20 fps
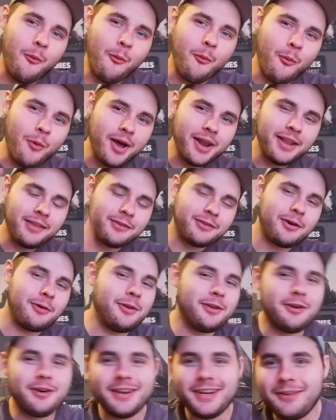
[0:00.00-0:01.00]
What is
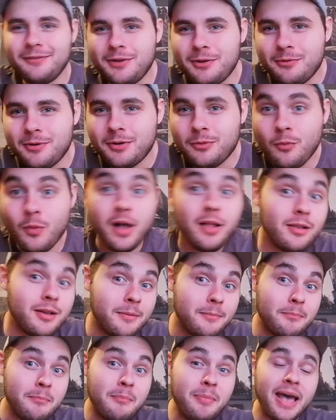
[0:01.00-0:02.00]
going on, everyone?
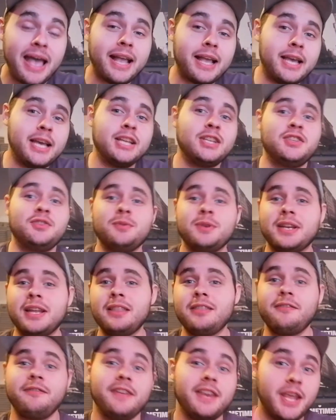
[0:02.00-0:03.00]
Welcome back to
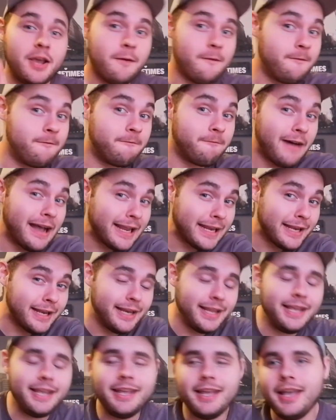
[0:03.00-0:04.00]
another video.
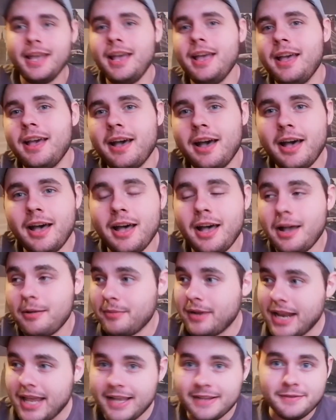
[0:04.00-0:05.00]
Finally,
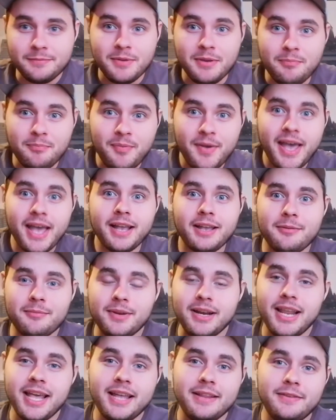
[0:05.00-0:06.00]
I'm glad to be back.
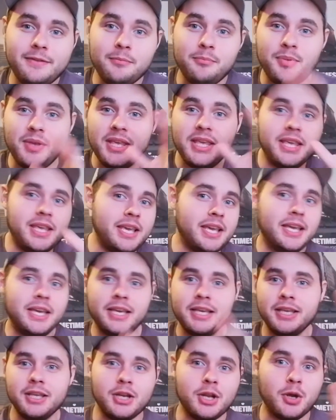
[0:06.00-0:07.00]
I'm glad to be,
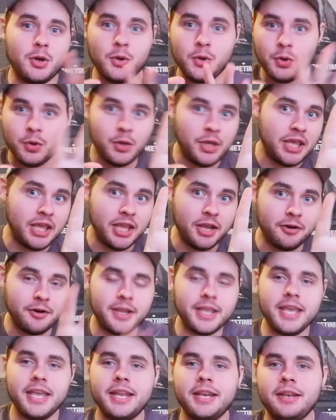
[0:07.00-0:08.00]
here
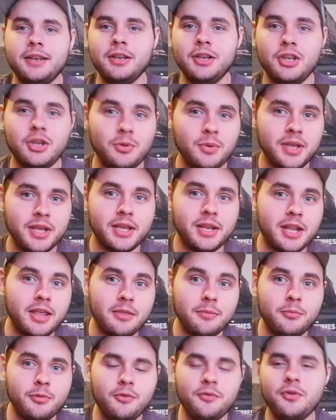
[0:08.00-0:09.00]
again doing
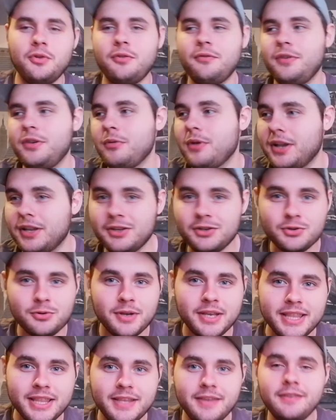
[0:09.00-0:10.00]
another movie review. I
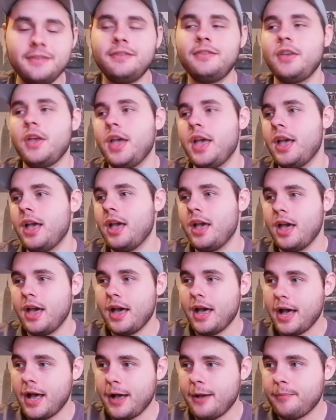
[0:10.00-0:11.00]
enjoy these.
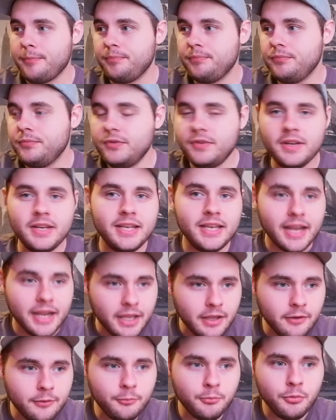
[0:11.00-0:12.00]

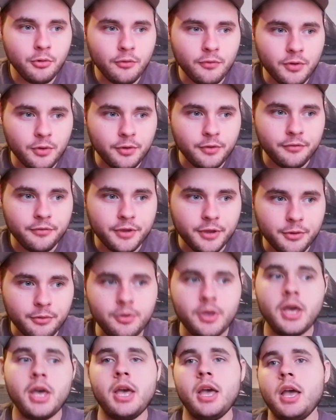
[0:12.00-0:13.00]
Today's movie
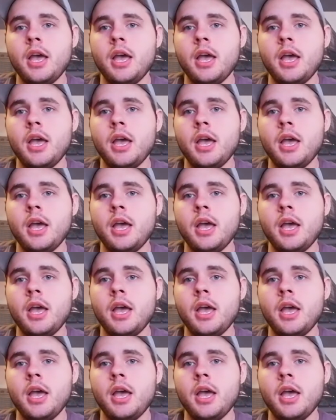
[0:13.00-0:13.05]
review,